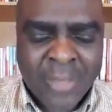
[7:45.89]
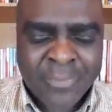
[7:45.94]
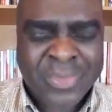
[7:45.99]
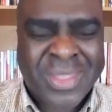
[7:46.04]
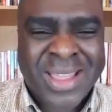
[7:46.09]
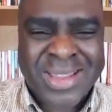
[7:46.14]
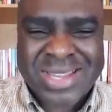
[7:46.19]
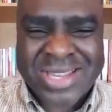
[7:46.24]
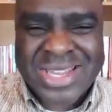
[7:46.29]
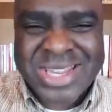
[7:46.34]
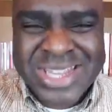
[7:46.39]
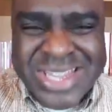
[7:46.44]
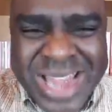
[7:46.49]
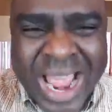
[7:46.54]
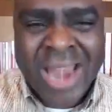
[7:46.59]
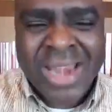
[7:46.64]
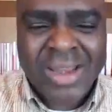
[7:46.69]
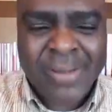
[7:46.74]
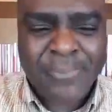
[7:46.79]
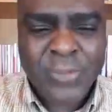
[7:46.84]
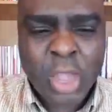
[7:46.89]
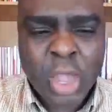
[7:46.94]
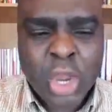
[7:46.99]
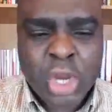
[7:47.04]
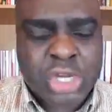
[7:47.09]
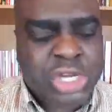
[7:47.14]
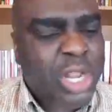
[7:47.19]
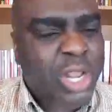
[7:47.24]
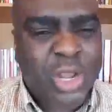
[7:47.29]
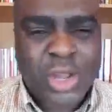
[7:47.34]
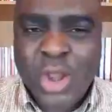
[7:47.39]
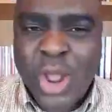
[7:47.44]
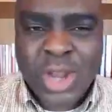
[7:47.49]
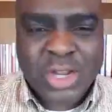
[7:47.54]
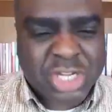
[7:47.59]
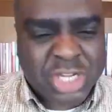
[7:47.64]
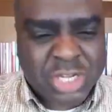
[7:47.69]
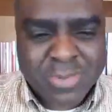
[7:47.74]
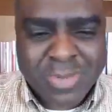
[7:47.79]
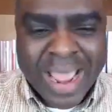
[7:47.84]
The sun shall
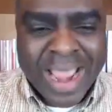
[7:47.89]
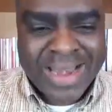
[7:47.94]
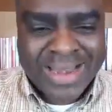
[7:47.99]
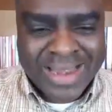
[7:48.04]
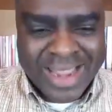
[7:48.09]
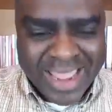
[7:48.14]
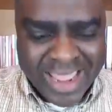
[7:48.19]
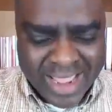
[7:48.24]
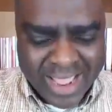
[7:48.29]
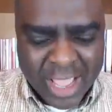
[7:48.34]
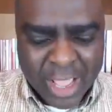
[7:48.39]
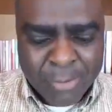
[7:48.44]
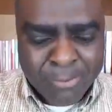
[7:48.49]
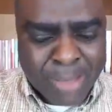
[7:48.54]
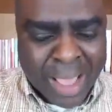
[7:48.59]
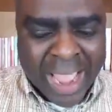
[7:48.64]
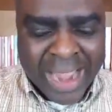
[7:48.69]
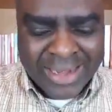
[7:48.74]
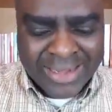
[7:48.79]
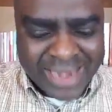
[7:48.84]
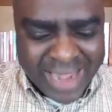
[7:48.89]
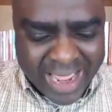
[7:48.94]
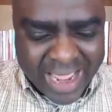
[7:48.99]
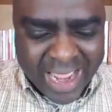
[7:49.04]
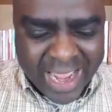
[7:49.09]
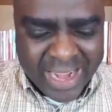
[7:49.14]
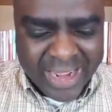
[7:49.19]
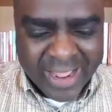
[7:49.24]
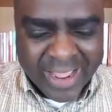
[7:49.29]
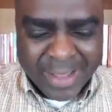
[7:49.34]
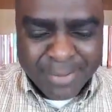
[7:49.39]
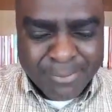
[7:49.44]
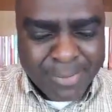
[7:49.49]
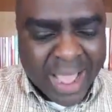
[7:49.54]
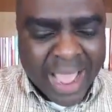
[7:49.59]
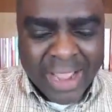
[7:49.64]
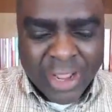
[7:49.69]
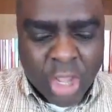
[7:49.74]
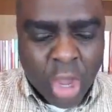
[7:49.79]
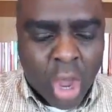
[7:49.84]
not smite thee by day,
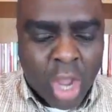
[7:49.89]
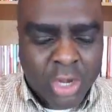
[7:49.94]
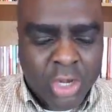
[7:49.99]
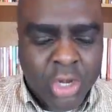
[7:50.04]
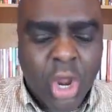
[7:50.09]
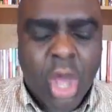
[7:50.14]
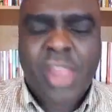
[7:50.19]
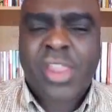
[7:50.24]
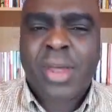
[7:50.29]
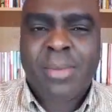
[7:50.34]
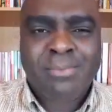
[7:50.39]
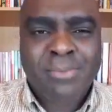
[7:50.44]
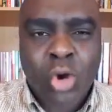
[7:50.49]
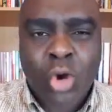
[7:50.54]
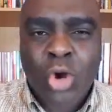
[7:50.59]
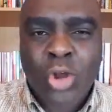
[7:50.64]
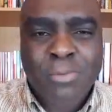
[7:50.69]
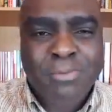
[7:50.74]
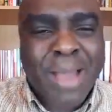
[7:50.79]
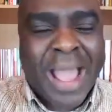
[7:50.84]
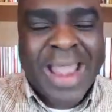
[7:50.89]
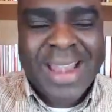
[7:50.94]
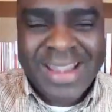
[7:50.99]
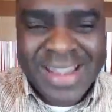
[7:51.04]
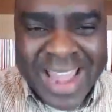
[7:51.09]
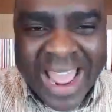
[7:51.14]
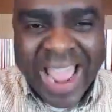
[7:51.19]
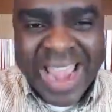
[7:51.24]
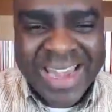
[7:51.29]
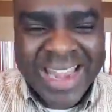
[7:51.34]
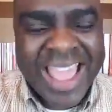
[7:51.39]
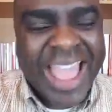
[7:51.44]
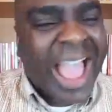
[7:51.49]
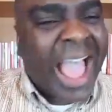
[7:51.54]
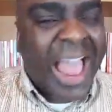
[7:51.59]
my God, nor the moon by night.